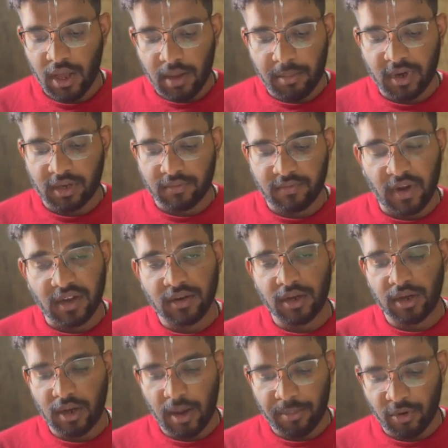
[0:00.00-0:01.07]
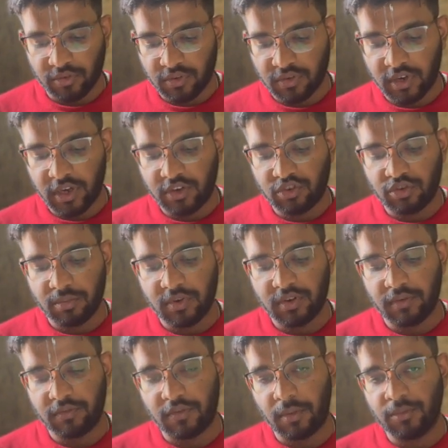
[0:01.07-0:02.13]
But when a process needs to be
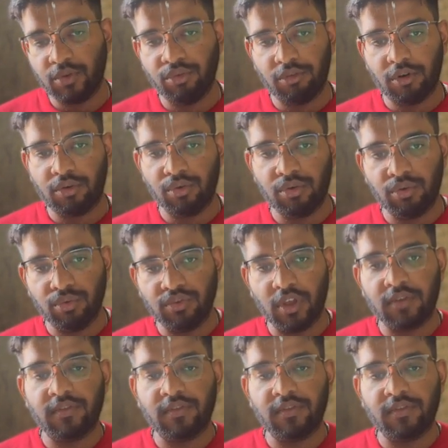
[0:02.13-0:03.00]
shift from user to user,